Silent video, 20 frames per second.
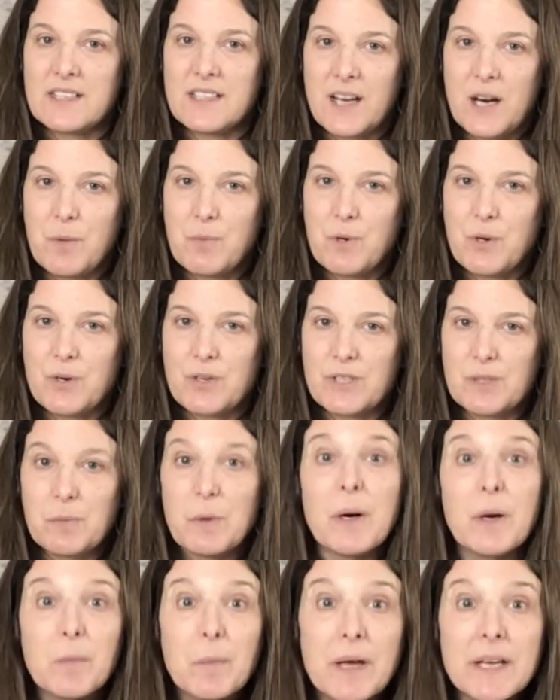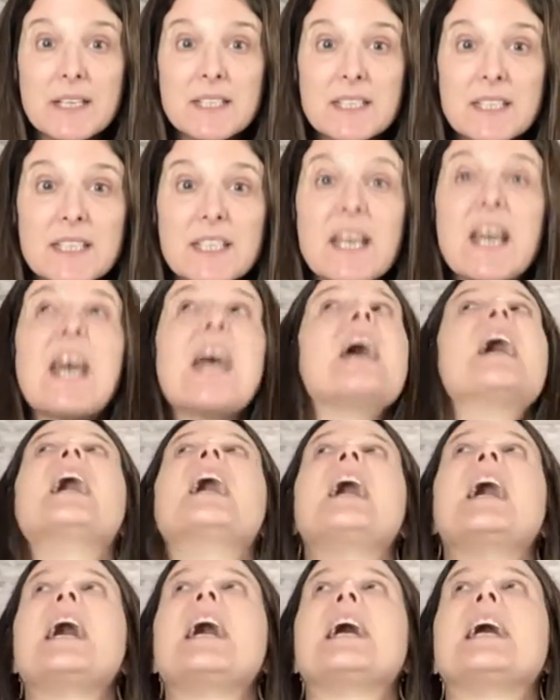set up your experiment.
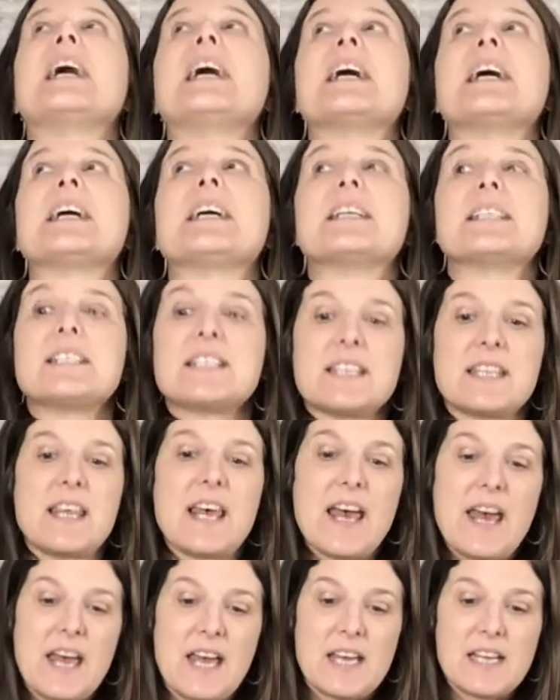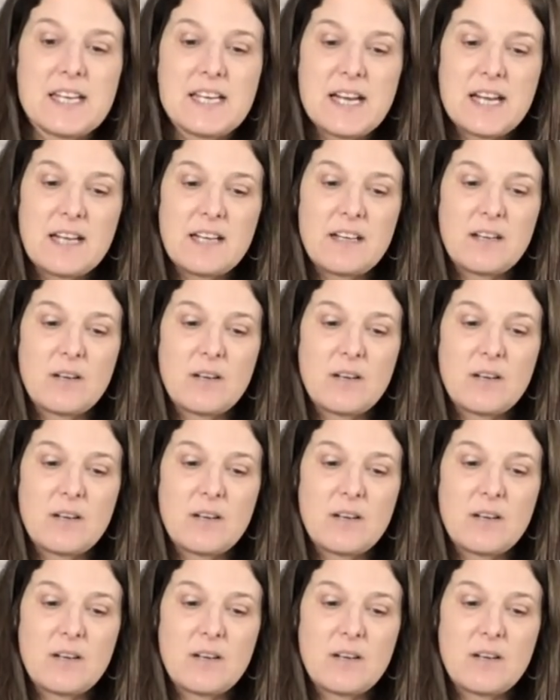And then